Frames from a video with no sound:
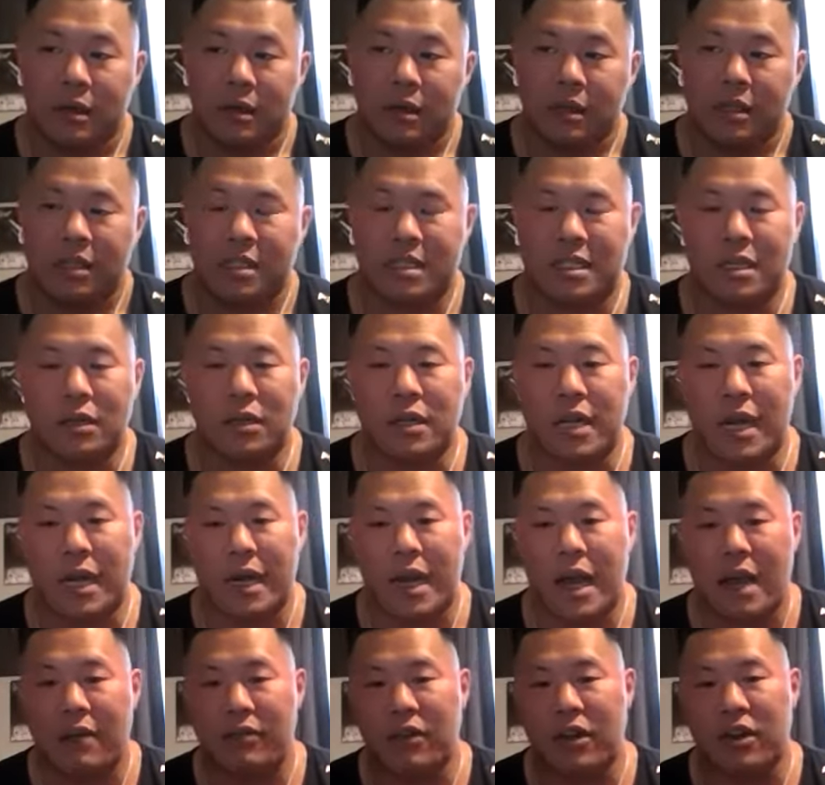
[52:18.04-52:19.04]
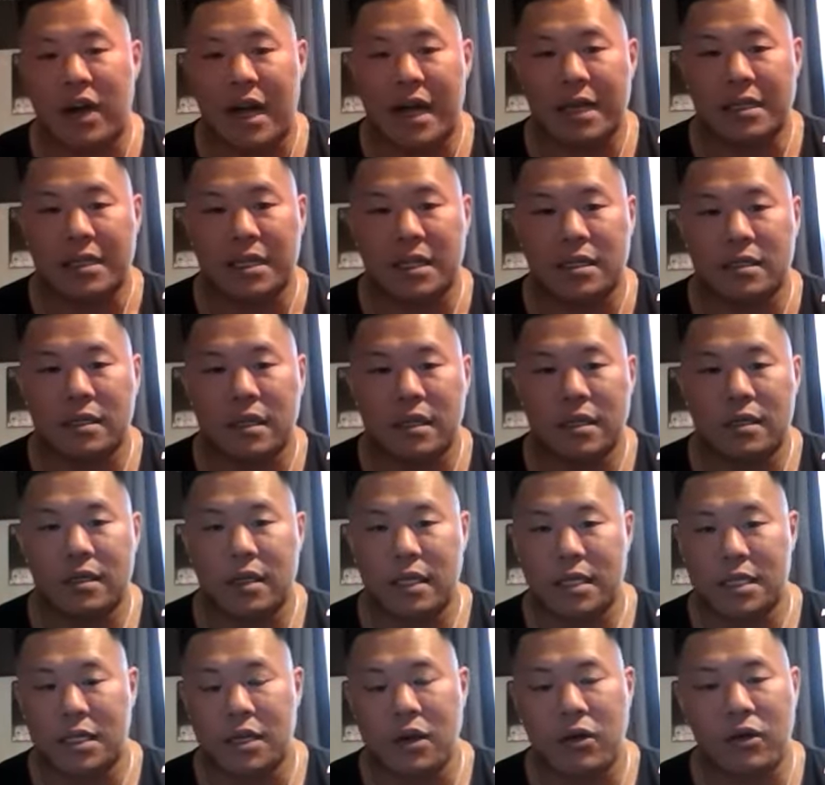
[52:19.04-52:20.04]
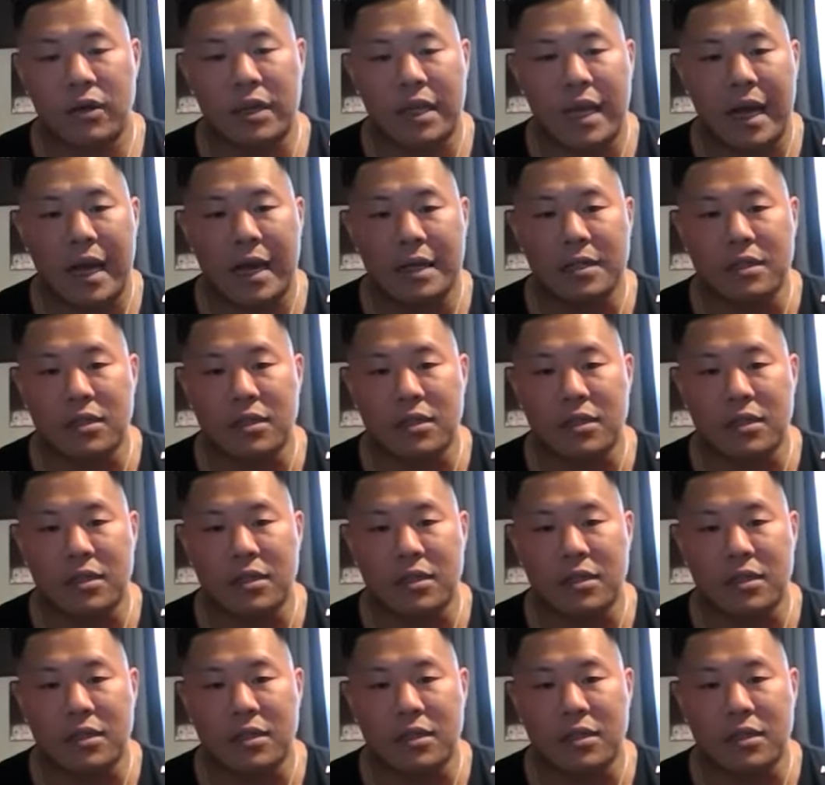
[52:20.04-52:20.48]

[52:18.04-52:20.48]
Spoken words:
still kind of have a classic look. Let's go with that.